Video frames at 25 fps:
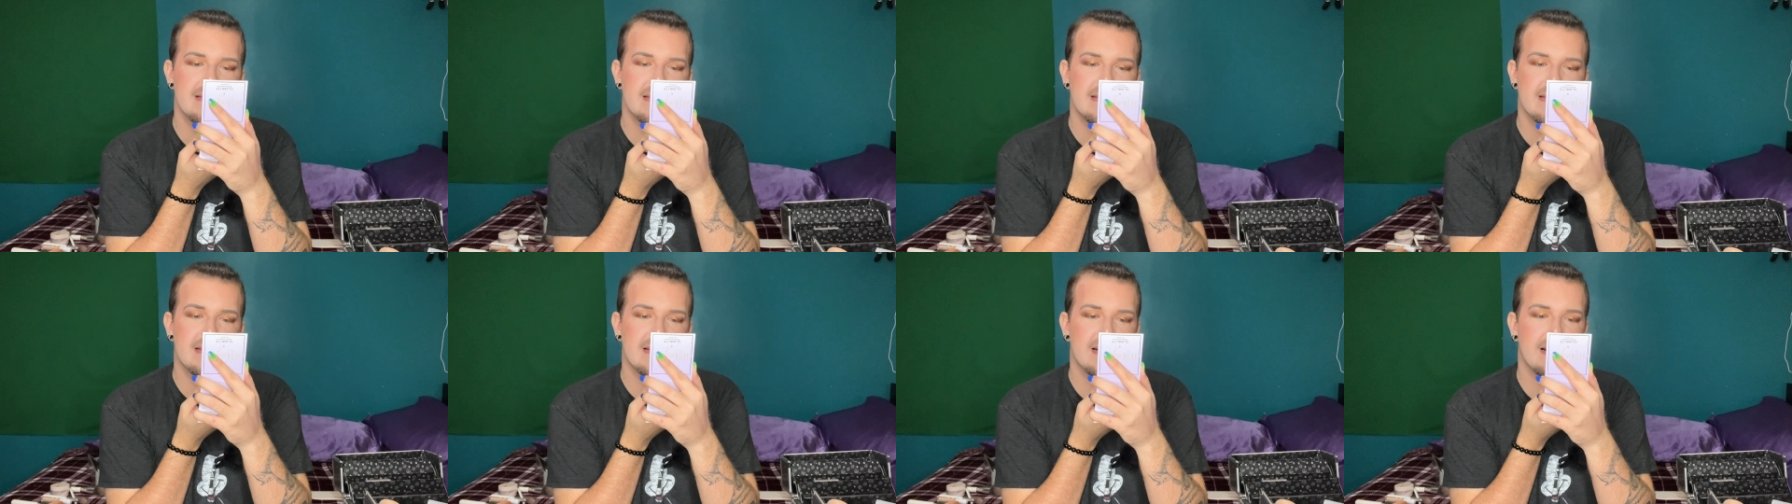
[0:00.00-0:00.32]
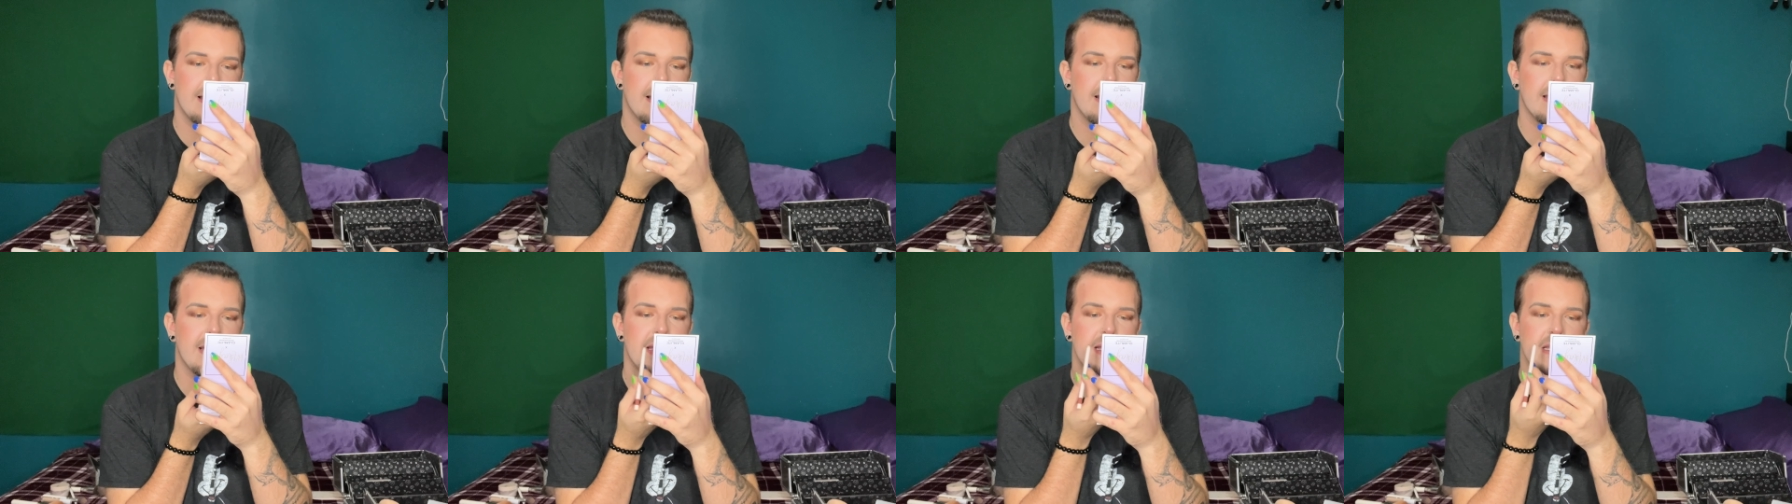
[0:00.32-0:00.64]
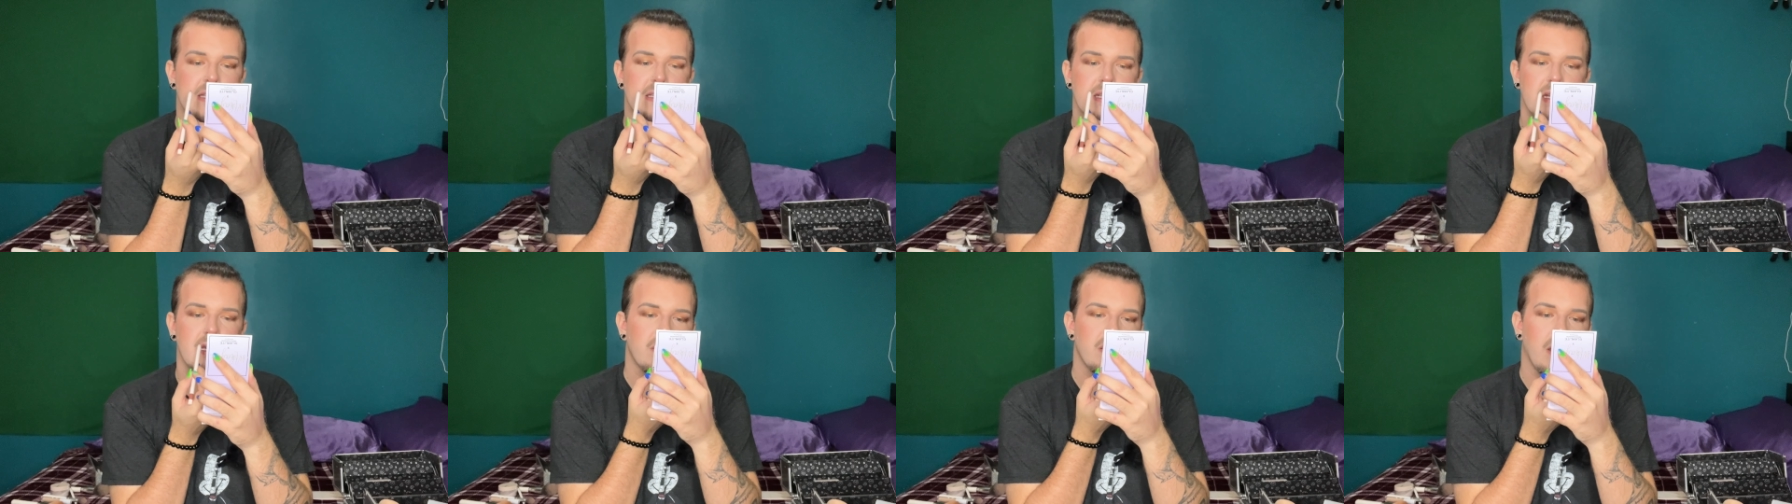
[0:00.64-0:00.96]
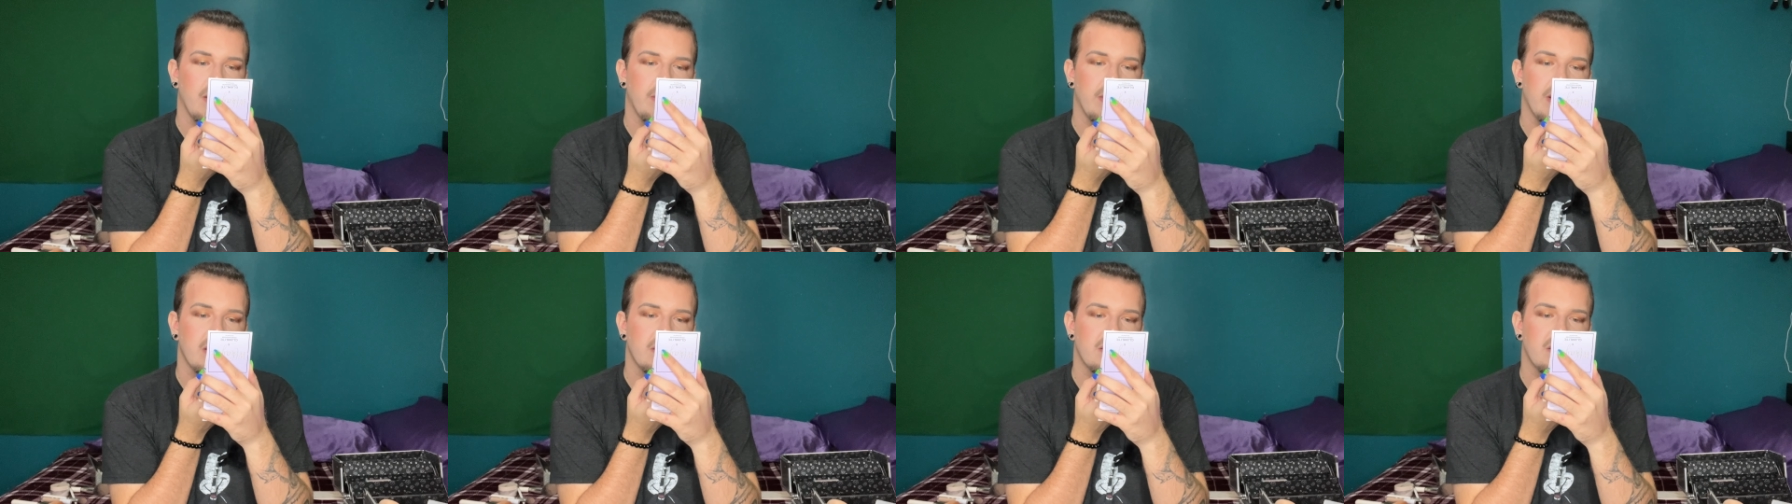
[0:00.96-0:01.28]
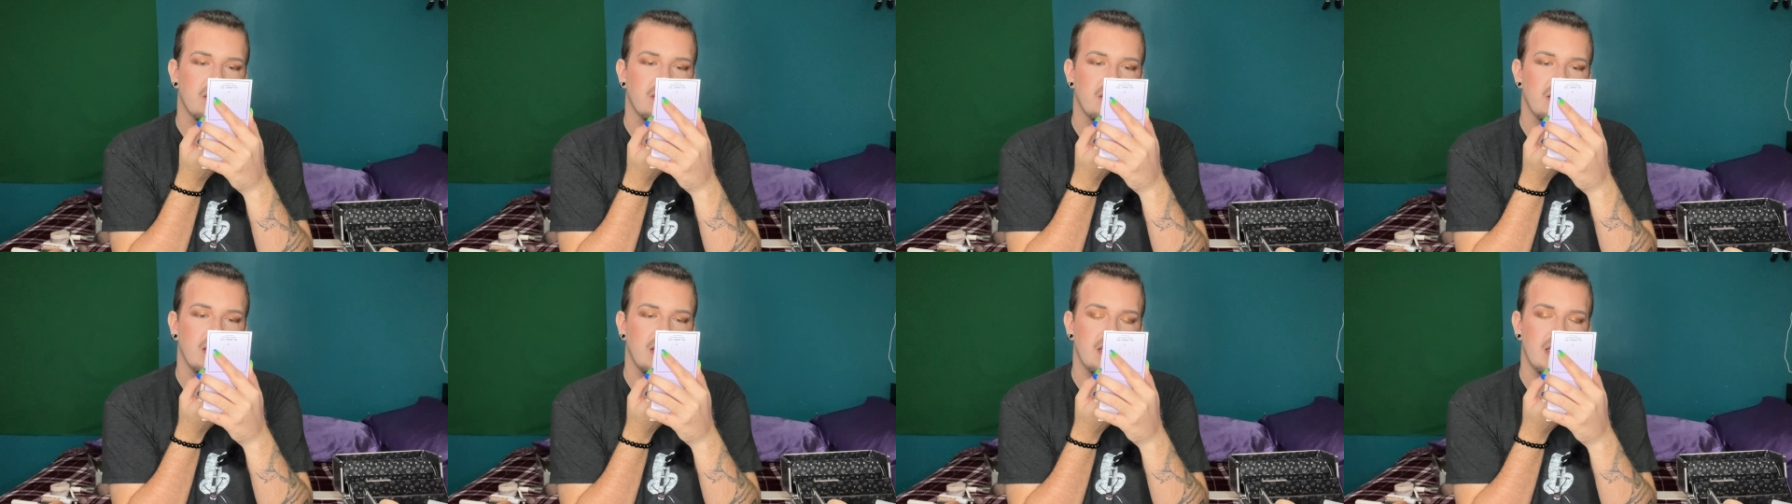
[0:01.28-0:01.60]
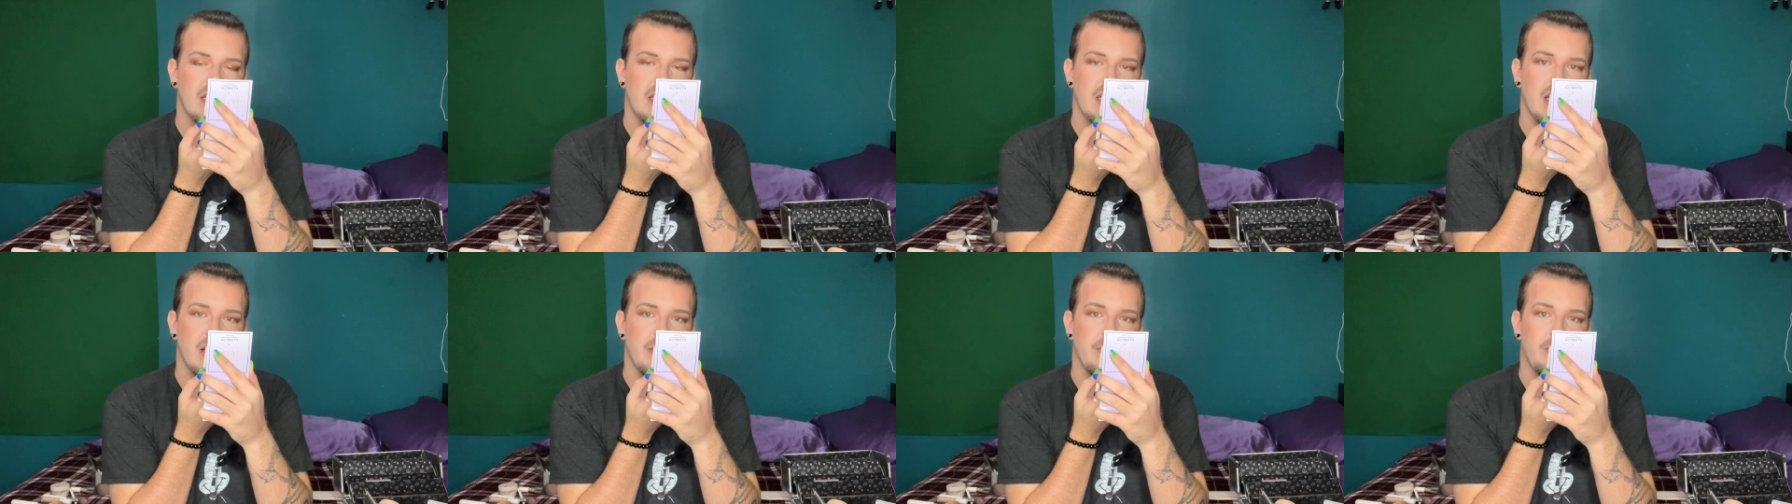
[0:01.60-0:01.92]
draw it so it's
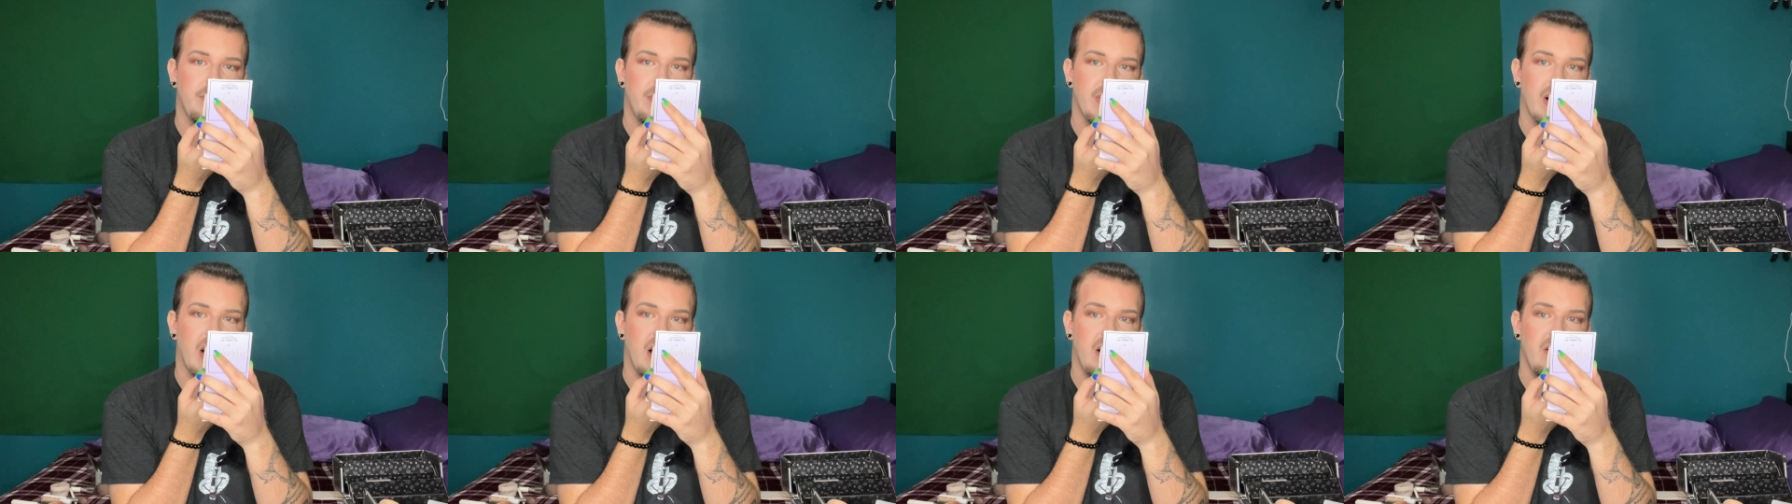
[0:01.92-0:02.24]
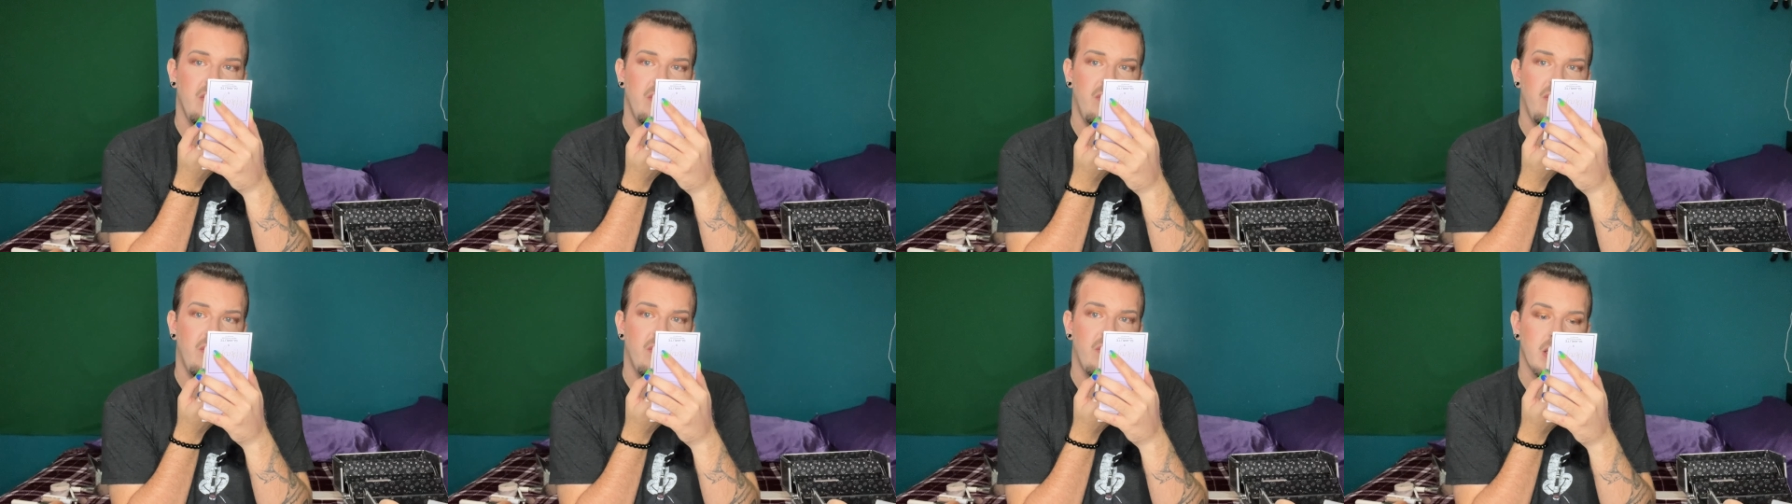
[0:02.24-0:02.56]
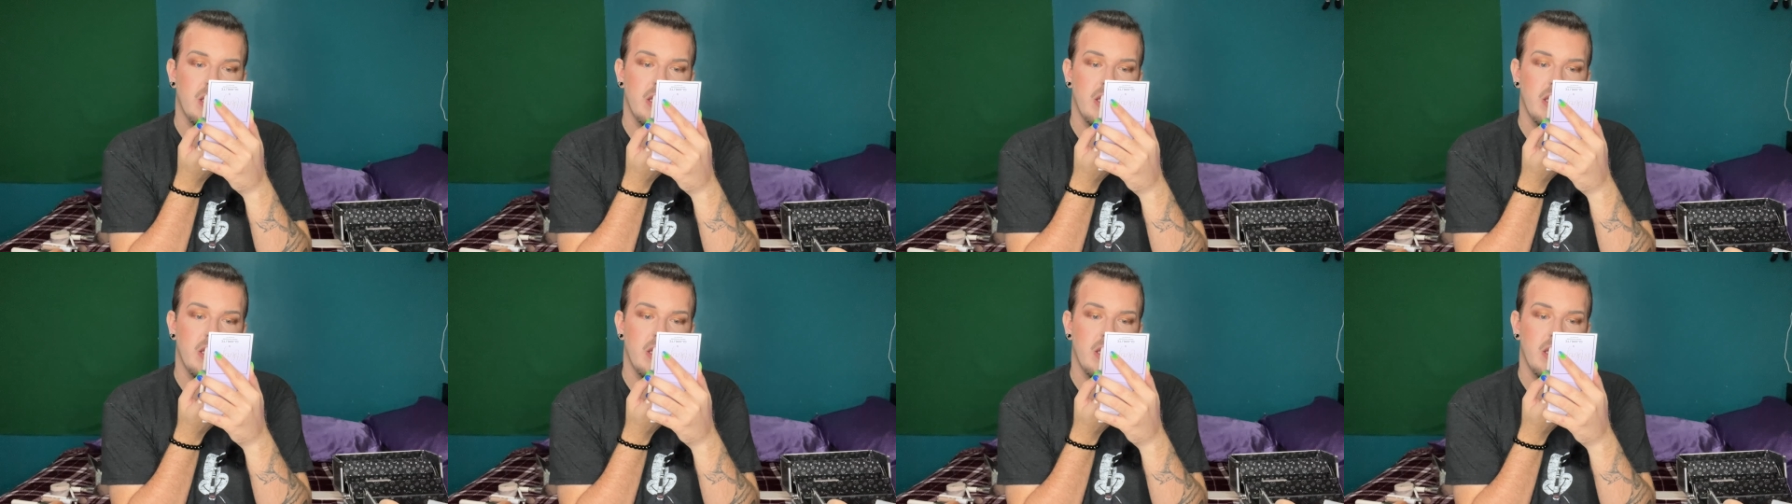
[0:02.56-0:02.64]
slightly above